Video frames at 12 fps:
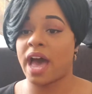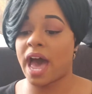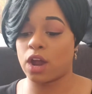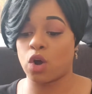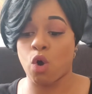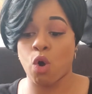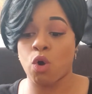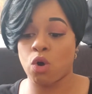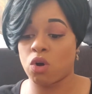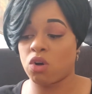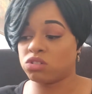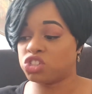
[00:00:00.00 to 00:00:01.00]
I had a
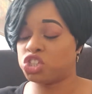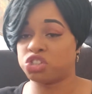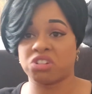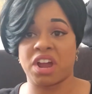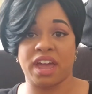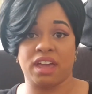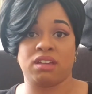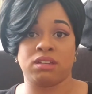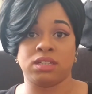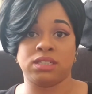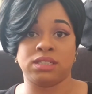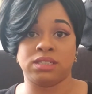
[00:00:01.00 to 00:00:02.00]
whole tray,
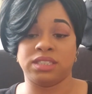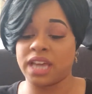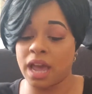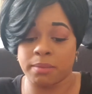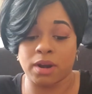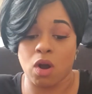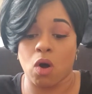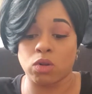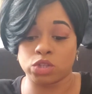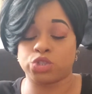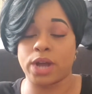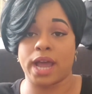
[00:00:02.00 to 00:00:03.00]
damn near a
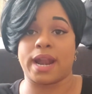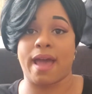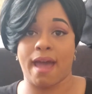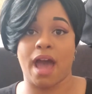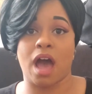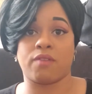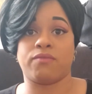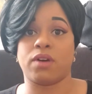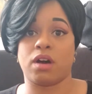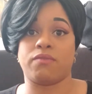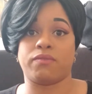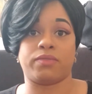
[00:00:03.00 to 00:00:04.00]
whole tray and a half
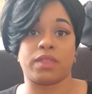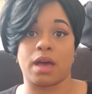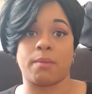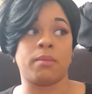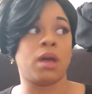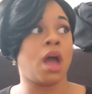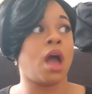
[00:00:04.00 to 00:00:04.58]
of them.